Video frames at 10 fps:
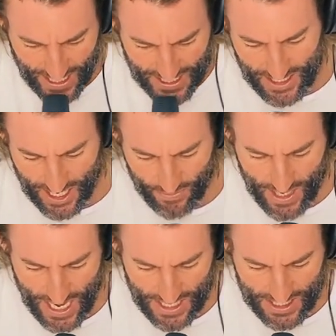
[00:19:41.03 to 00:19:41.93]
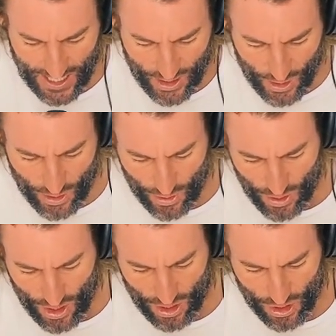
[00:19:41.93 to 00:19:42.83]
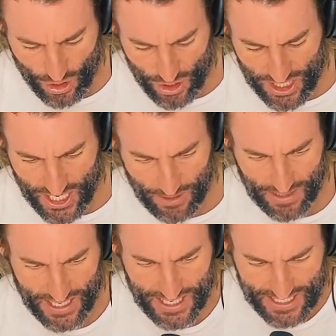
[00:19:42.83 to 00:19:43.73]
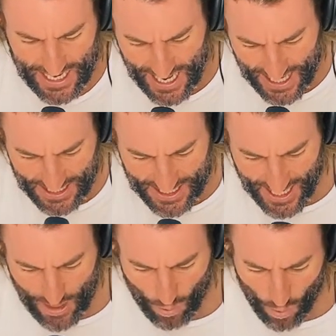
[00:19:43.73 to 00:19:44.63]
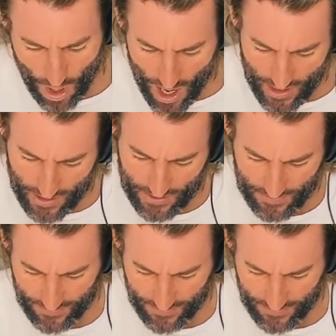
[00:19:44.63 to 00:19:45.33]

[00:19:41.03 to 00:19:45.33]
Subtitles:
Instead of Can't Say Who, the new segment is Can't Say What.